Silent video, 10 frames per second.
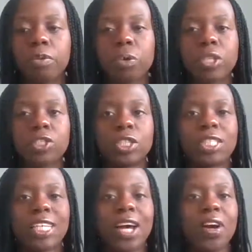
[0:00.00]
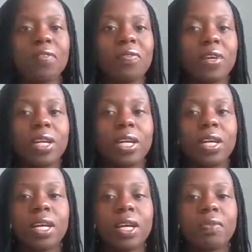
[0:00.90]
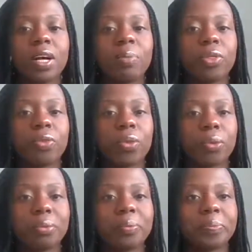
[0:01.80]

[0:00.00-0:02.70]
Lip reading: questions that have come through.